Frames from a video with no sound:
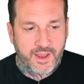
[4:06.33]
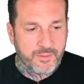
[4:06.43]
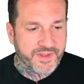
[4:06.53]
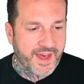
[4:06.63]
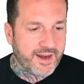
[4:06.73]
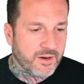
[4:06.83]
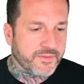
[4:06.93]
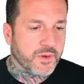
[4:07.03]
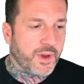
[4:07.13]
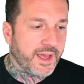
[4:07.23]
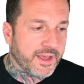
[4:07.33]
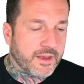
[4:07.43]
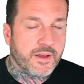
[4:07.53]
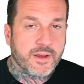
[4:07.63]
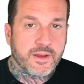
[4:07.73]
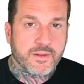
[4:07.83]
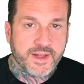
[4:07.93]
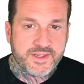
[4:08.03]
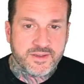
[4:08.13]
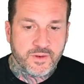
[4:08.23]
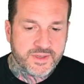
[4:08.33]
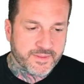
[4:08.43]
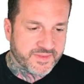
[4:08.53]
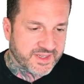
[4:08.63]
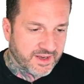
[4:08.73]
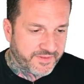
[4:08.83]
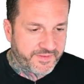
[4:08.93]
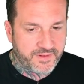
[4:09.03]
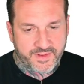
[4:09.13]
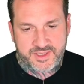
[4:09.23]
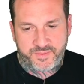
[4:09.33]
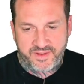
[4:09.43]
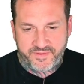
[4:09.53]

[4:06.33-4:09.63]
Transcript: And with that out of the way, let's do some stuff. Let's be